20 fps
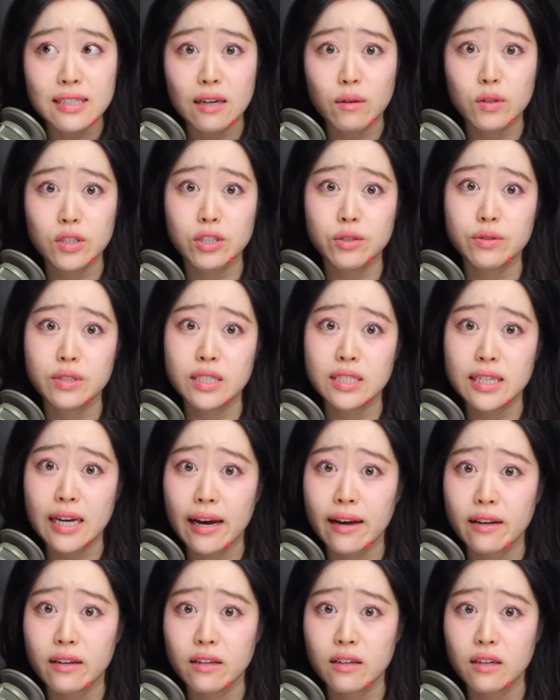that when she was
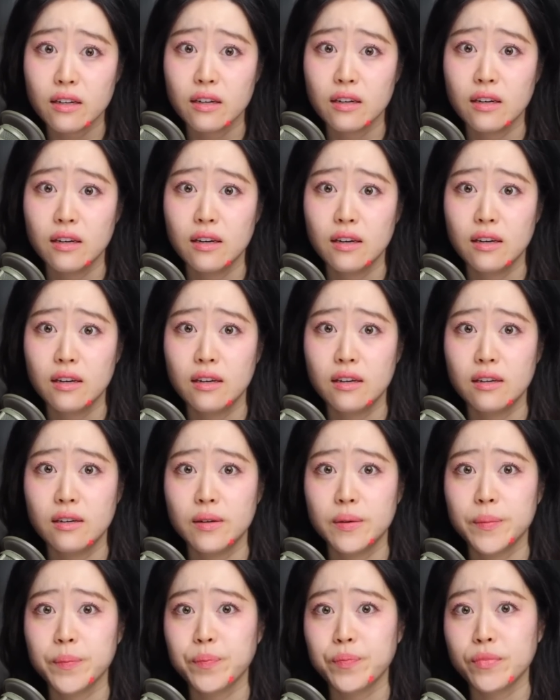10.
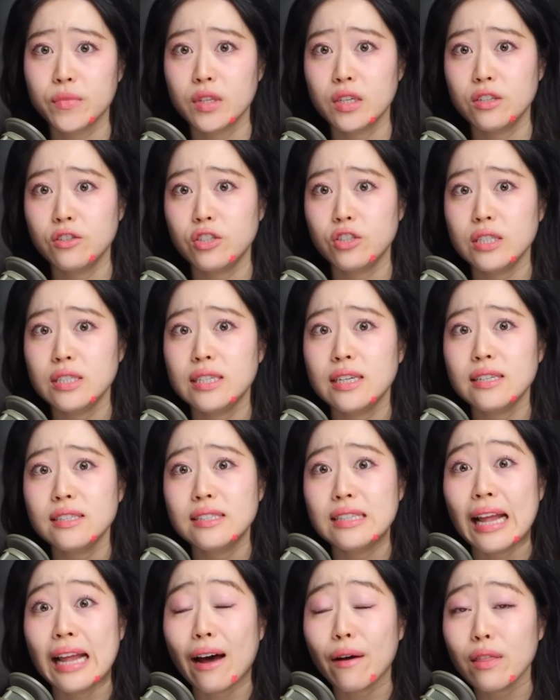And she says,
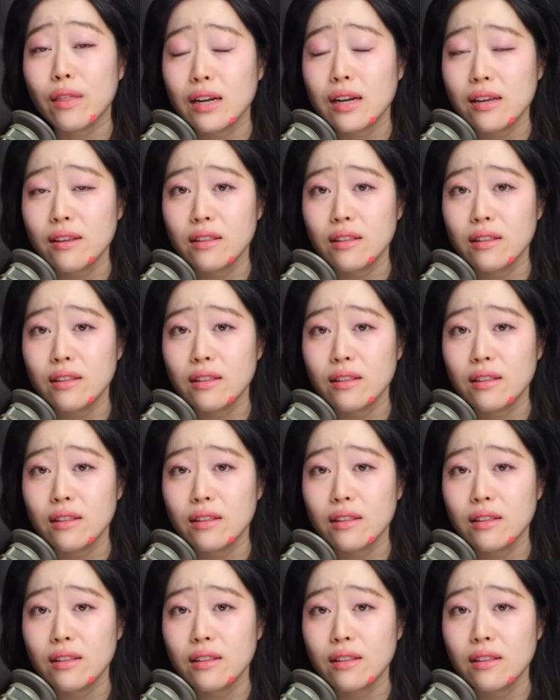now that I